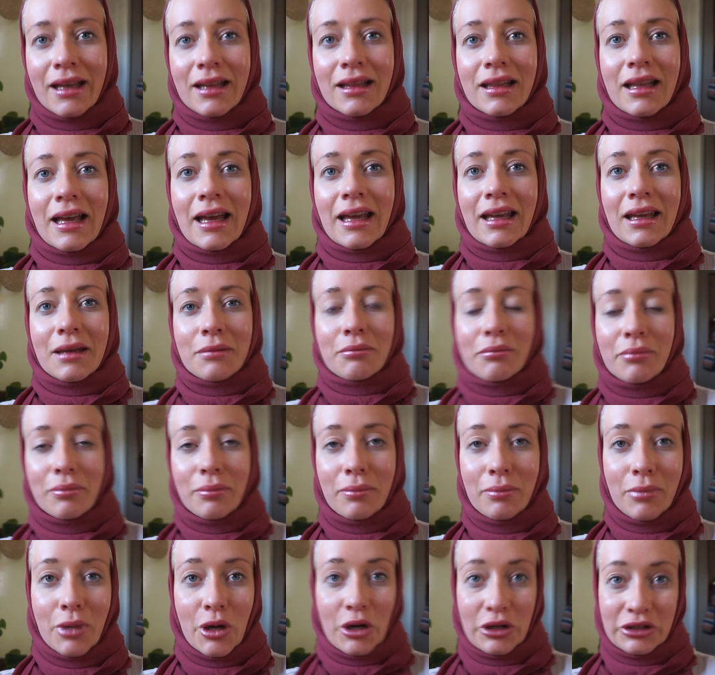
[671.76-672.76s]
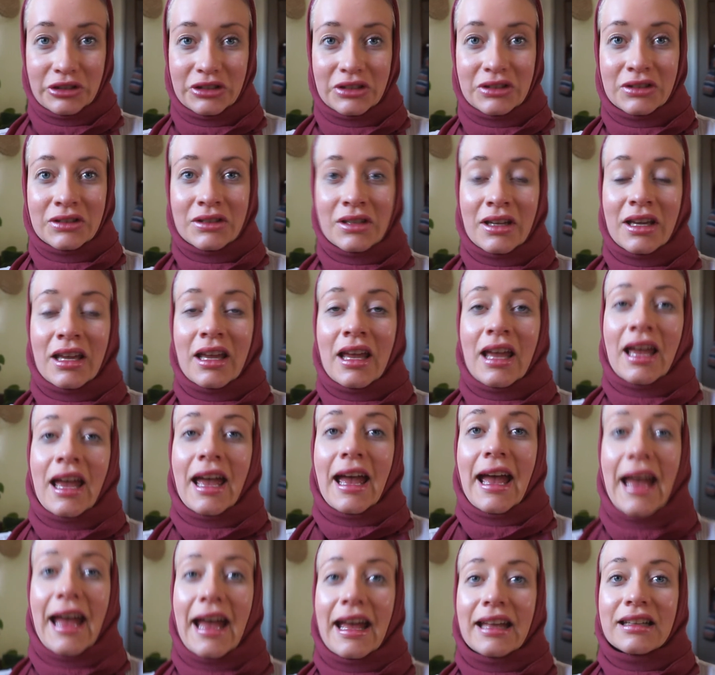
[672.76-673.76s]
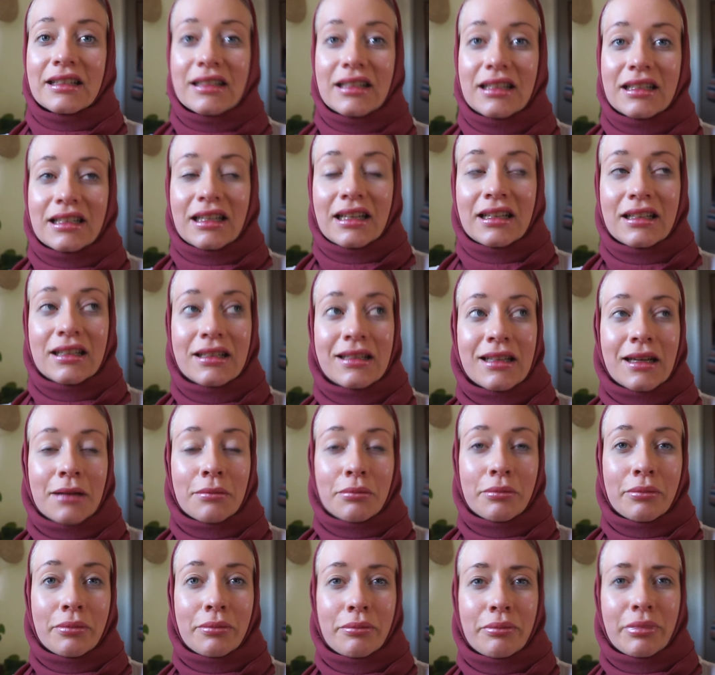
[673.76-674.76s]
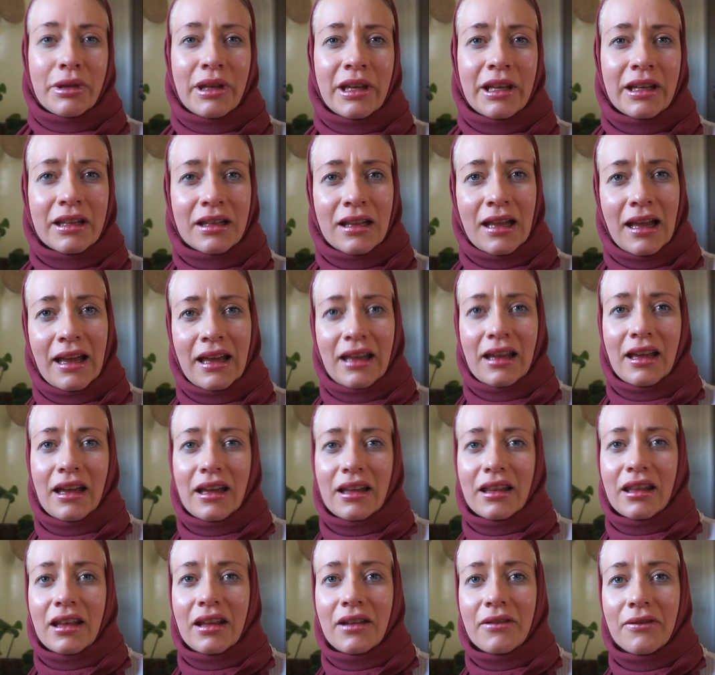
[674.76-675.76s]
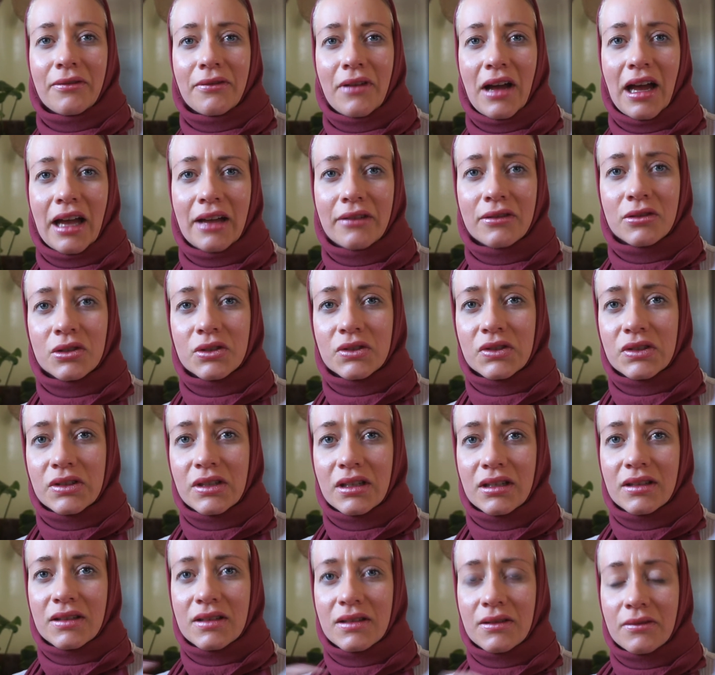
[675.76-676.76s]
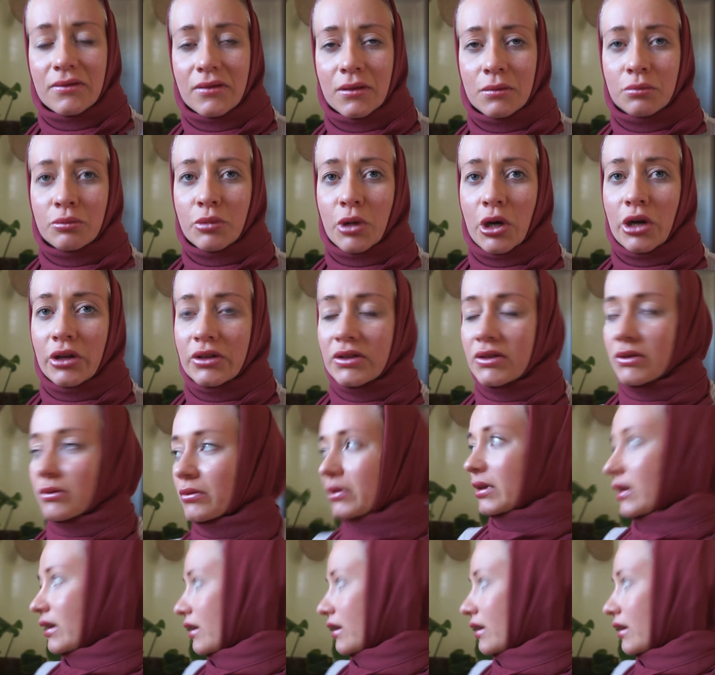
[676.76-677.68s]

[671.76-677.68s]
like pots, and it ended up being like I think 5 or 6 different pots with